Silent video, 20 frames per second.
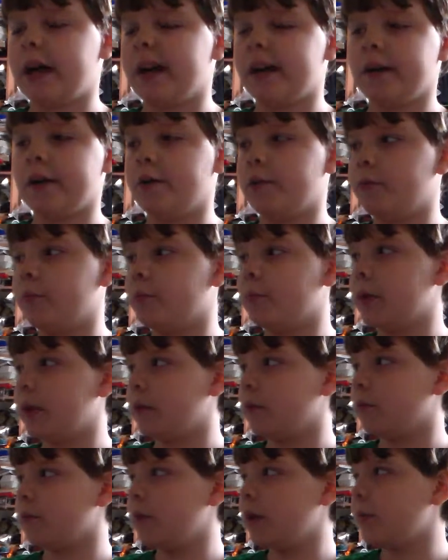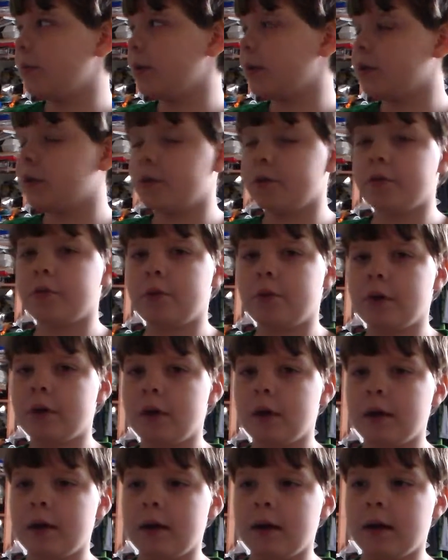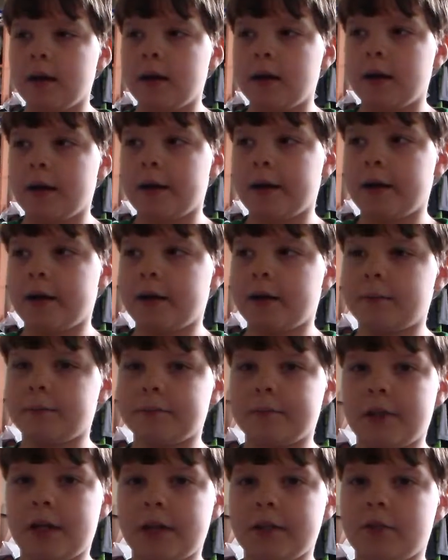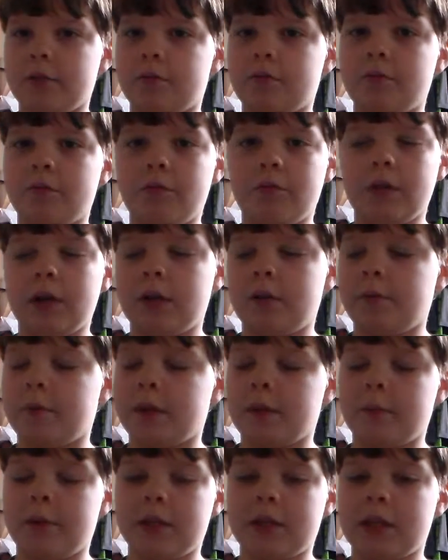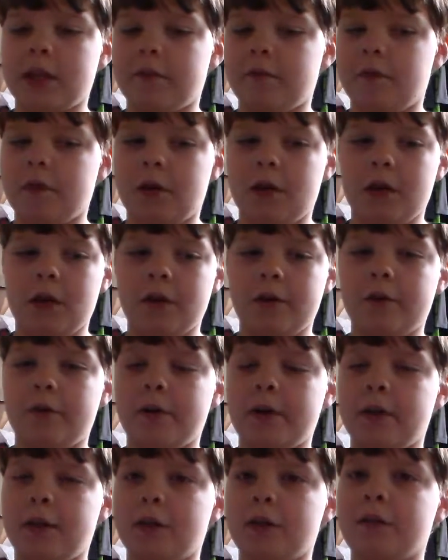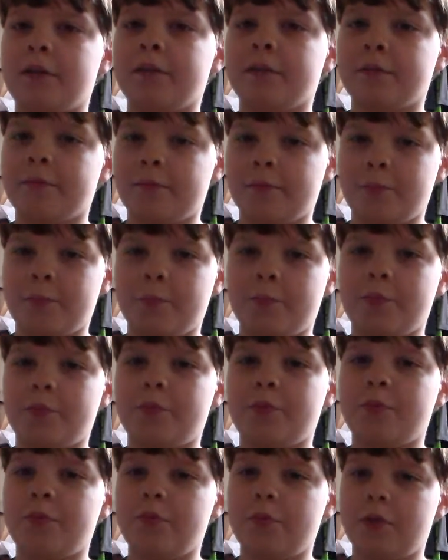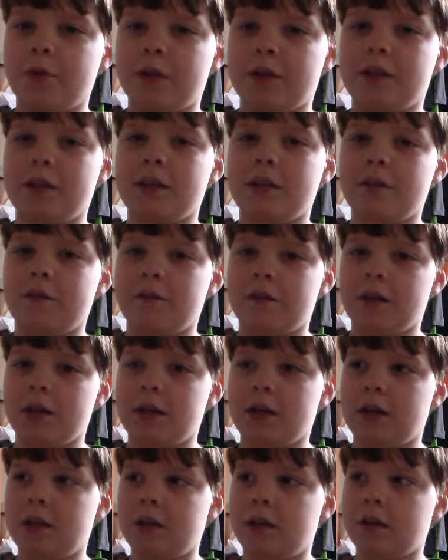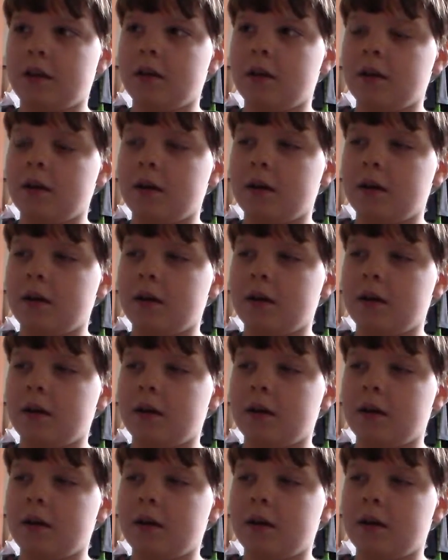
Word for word: I don't know, but maybe soon. Um, I just really want to make that video. It's pretty funny.